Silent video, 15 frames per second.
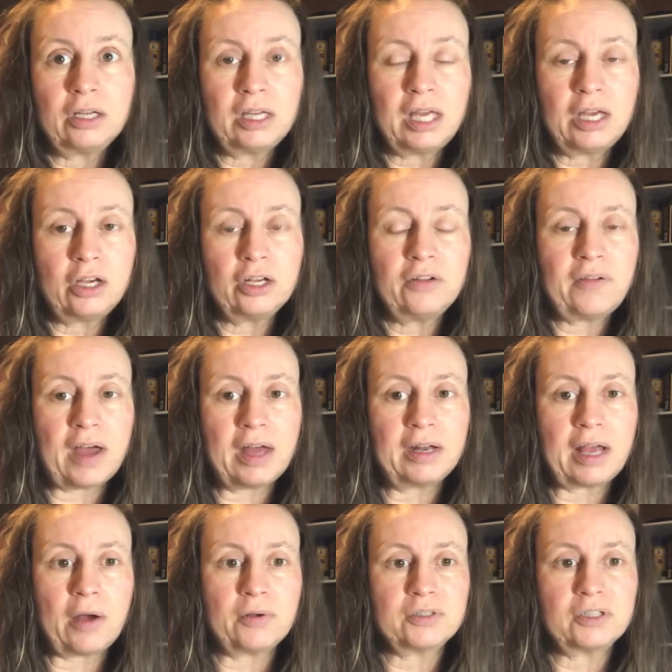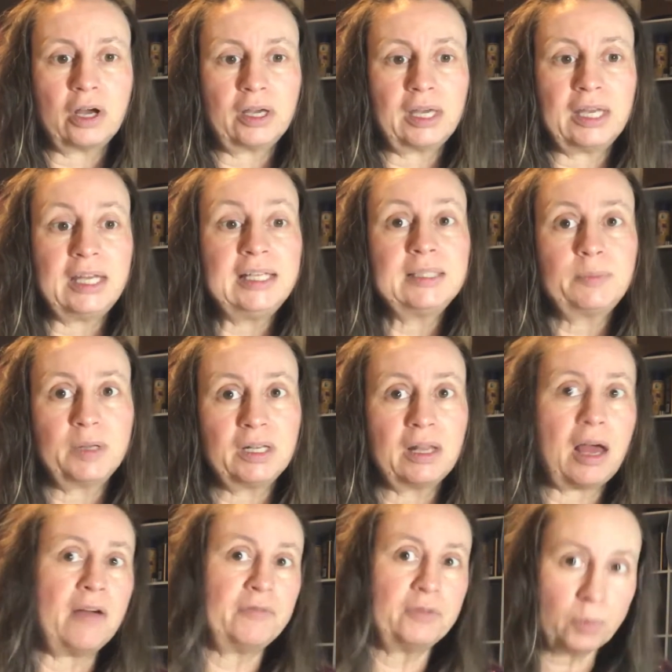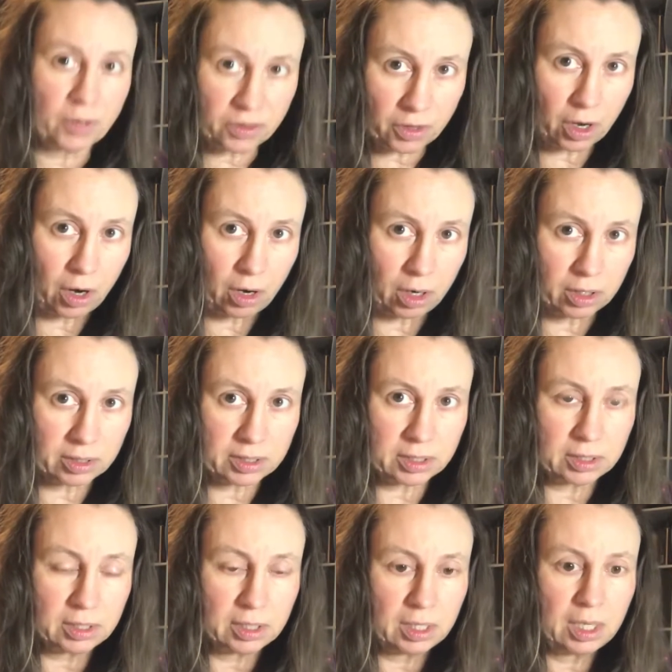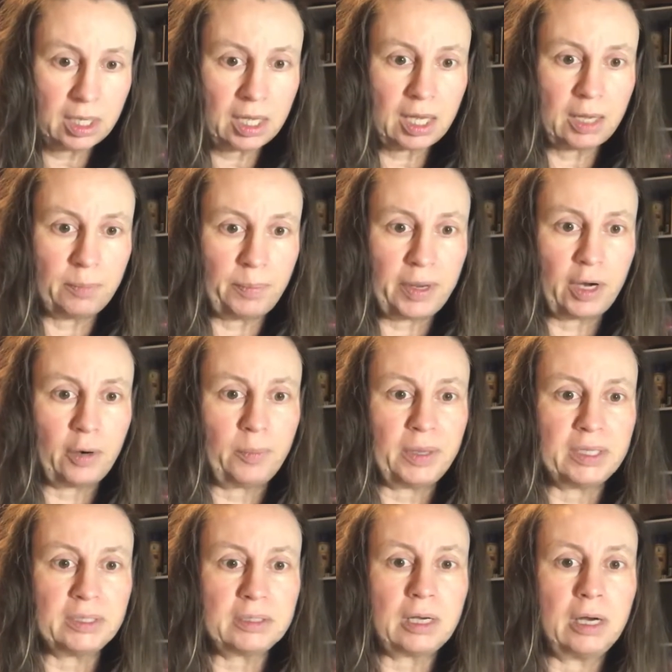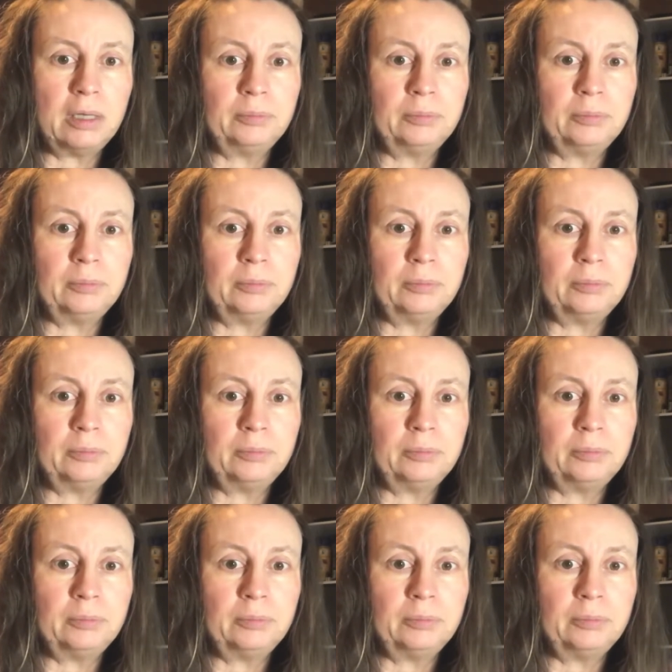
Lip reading: He could have had Kawasaki, and he's been left with a heart impairment.